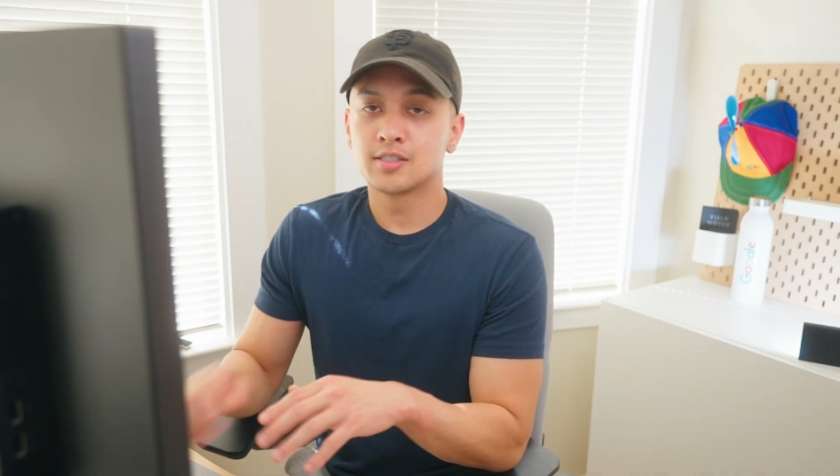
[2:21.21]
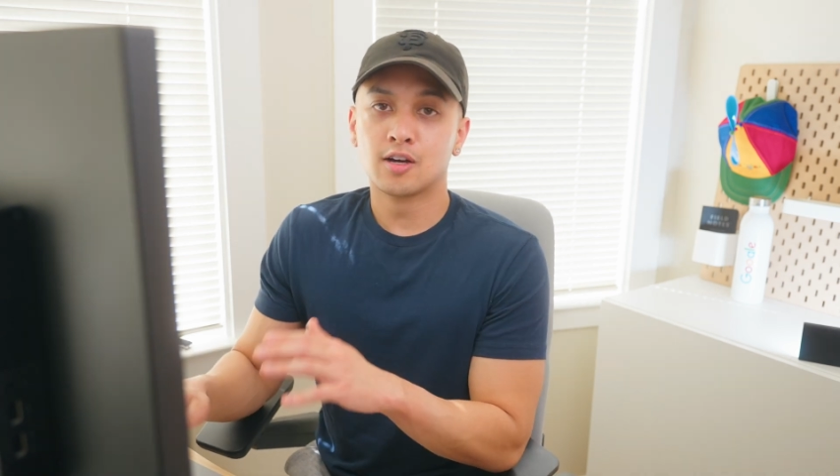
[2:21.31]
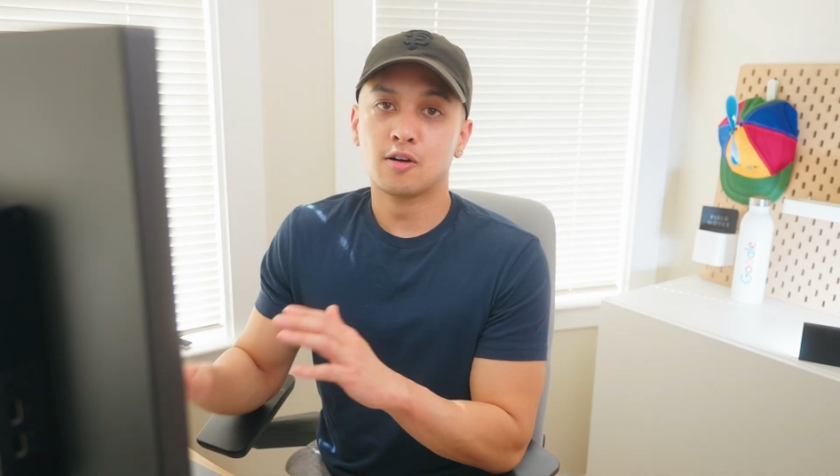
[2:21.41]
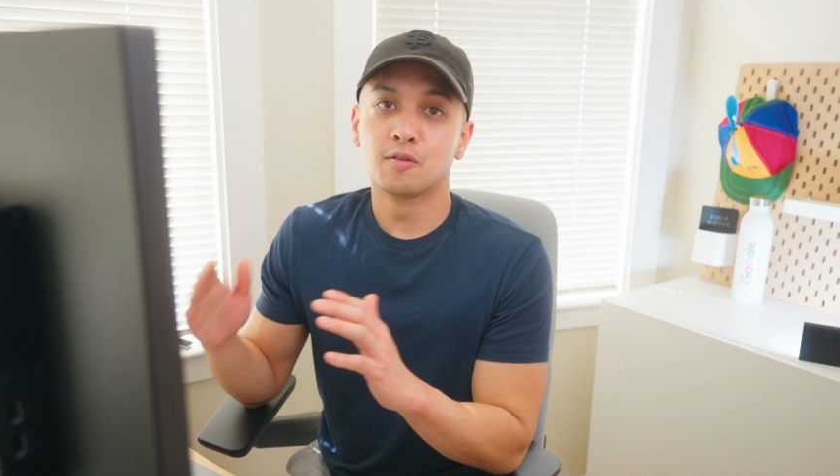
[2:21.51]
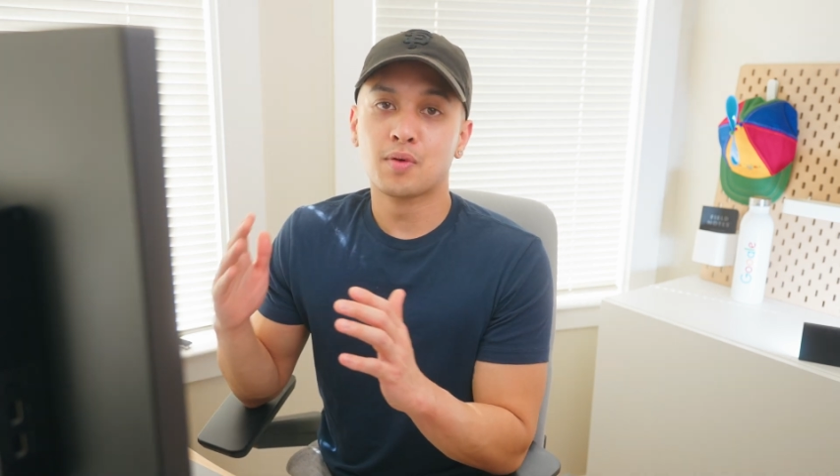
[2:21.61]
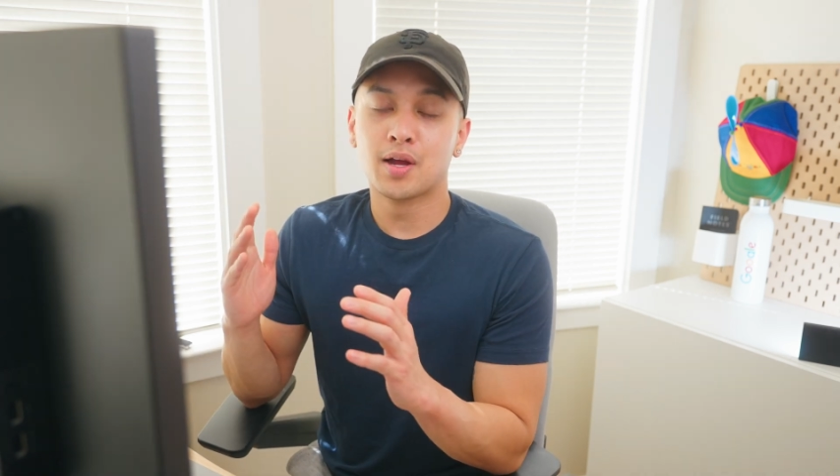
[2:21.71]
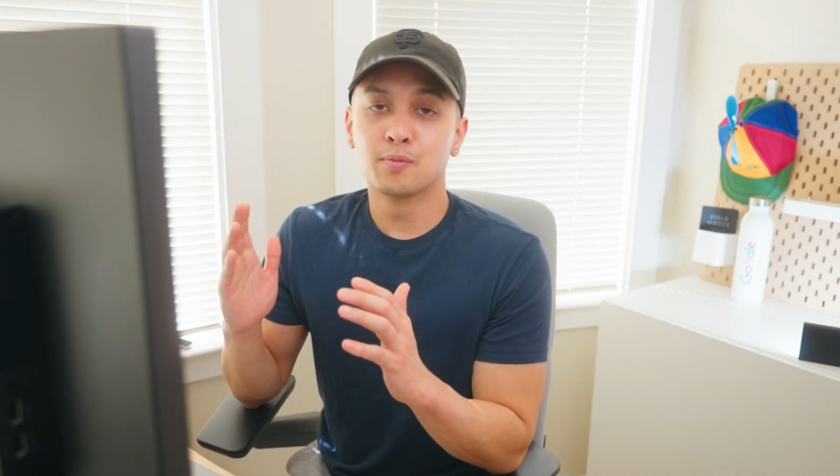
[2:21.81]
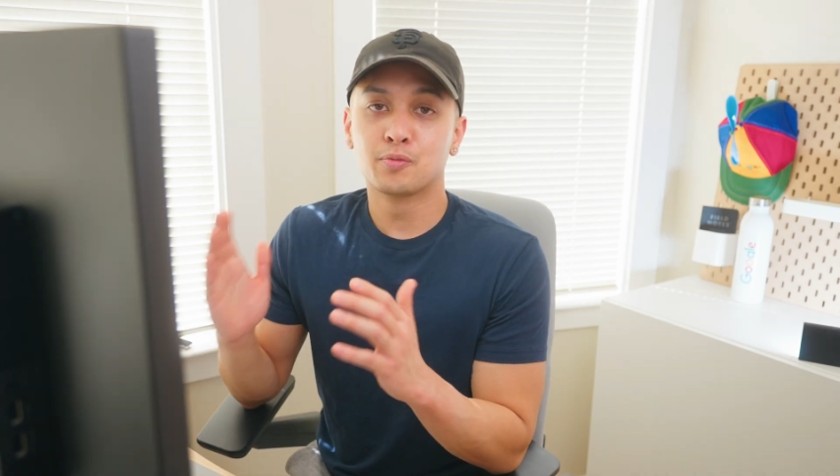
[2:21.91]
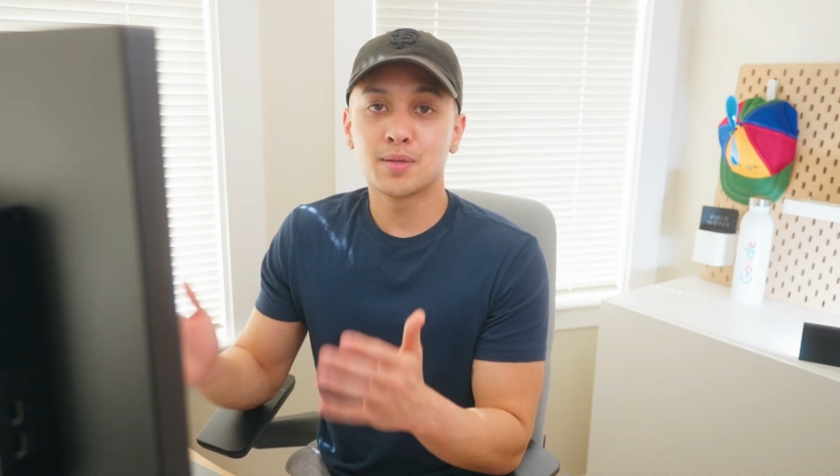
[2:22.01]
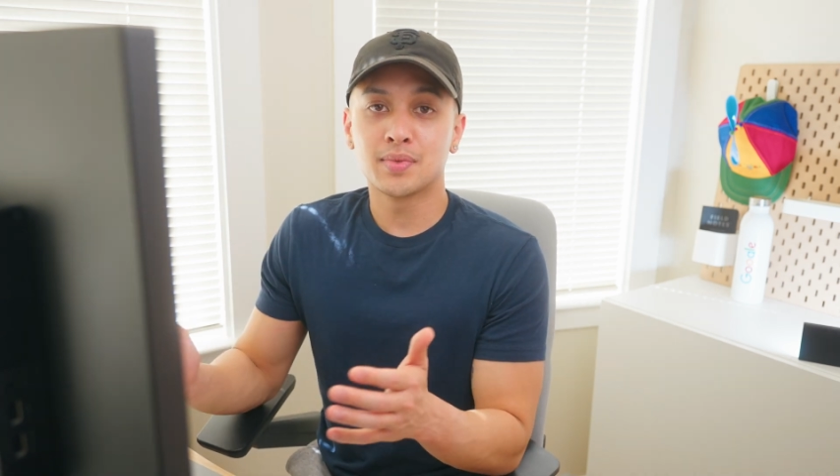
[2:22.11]
So
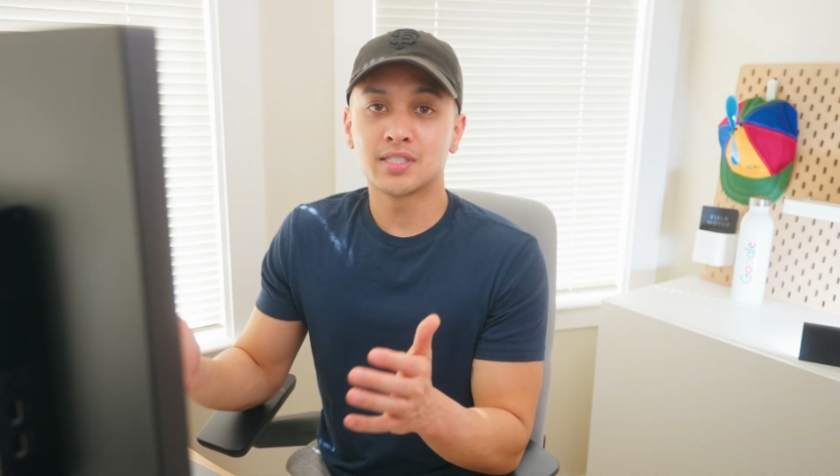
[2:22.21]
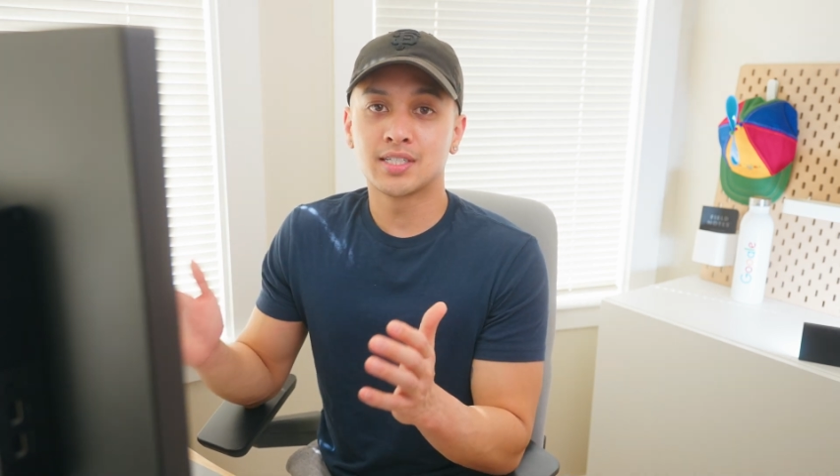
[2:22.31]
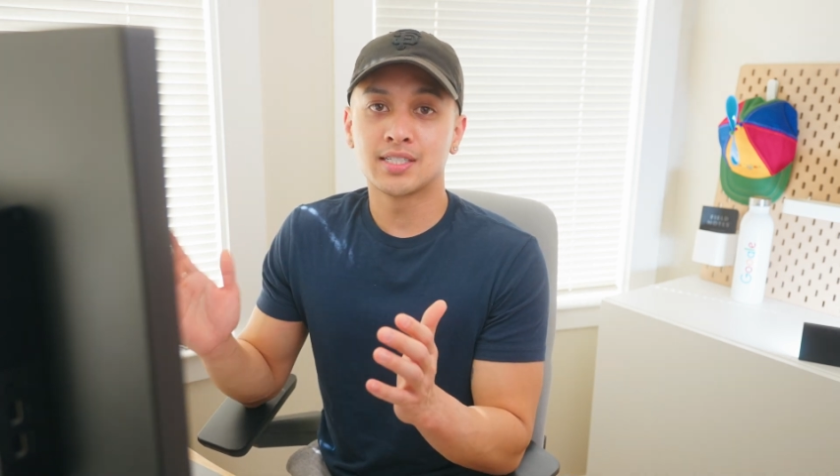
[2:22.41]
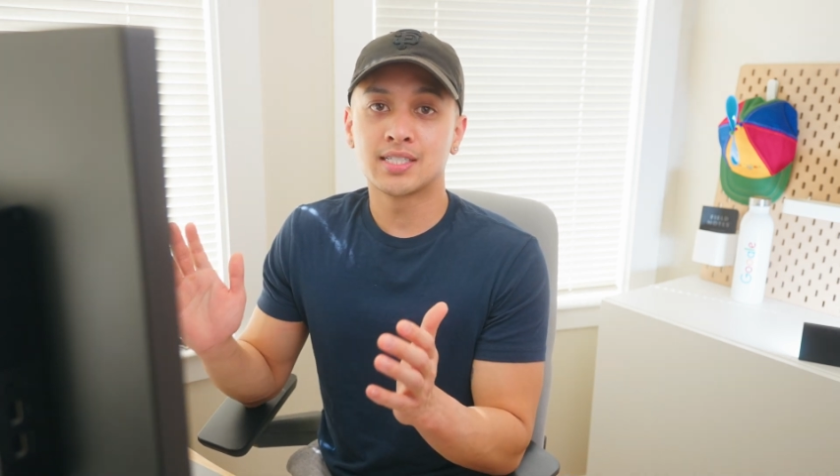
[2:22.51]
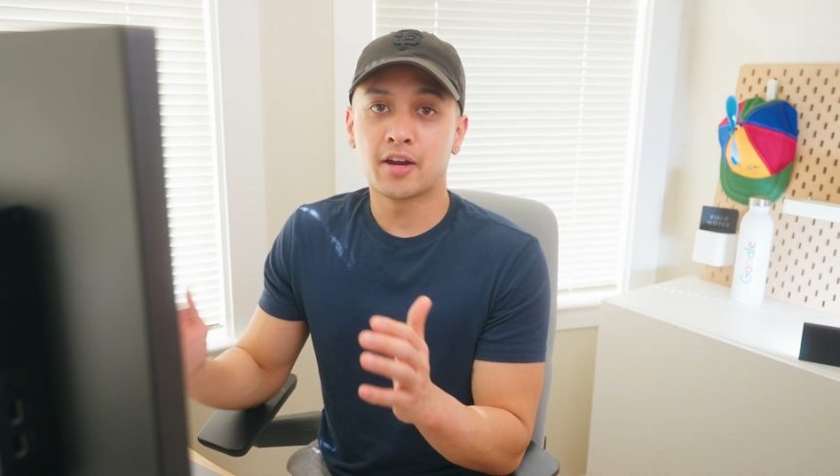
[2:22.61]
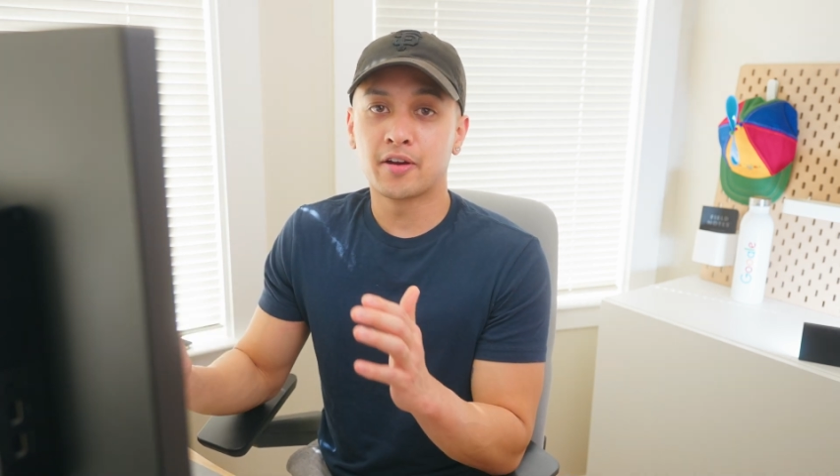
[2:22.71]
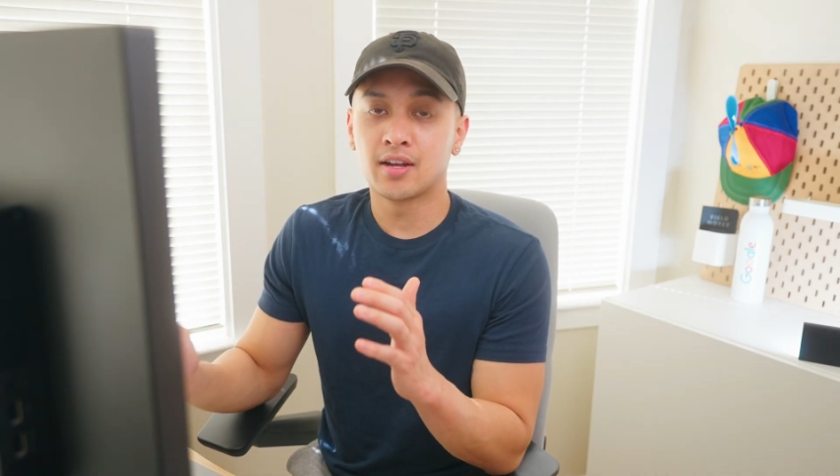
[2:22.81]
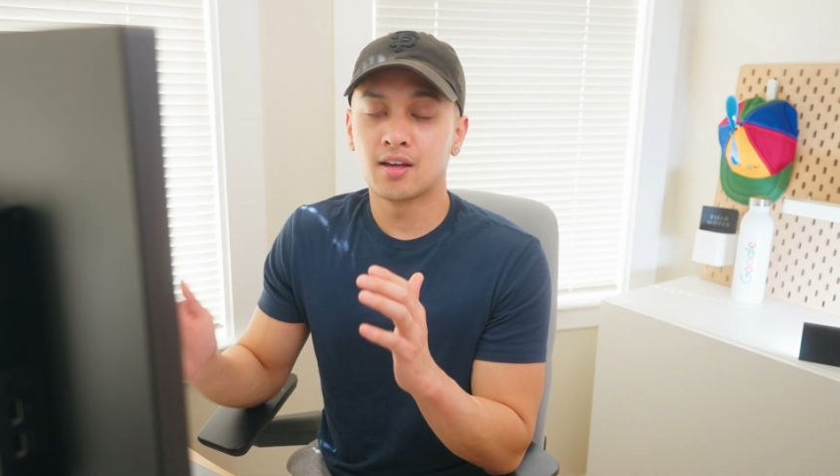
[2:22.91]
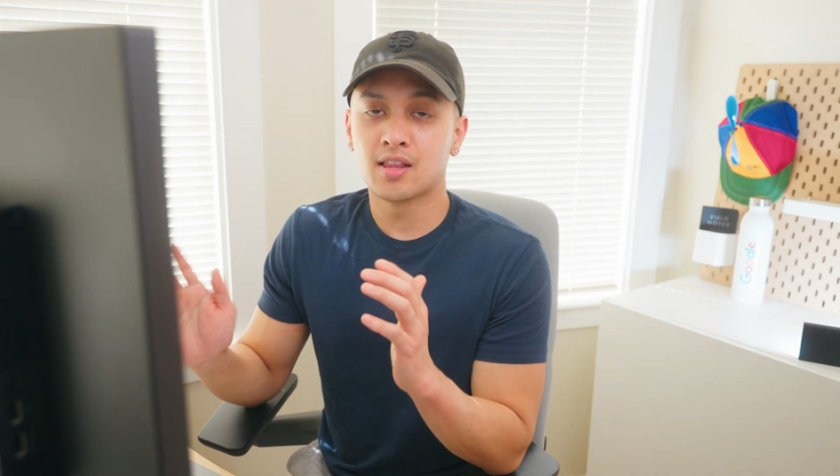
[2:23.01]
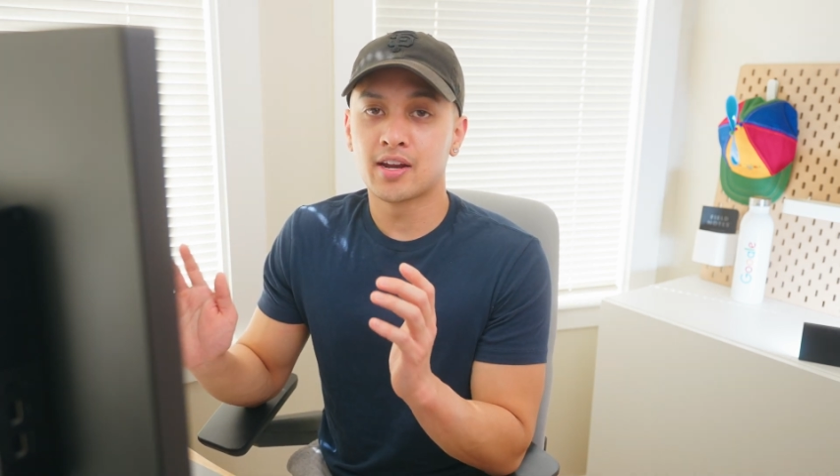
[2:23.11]
I'm pretty much just
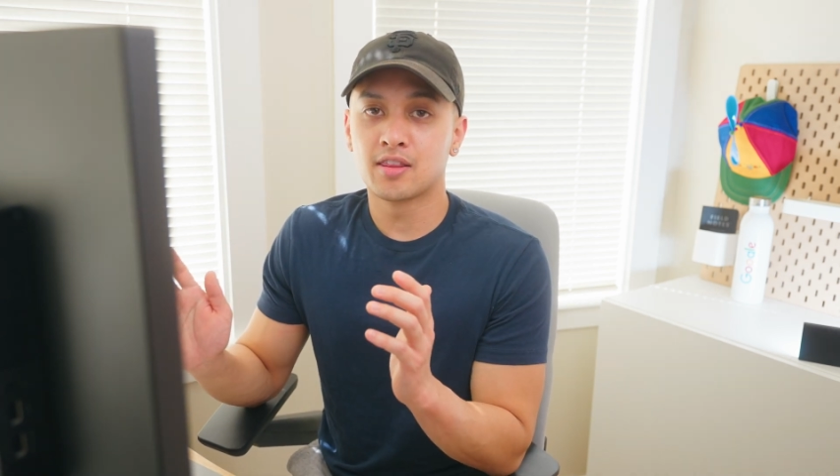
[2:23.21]
sharing a lot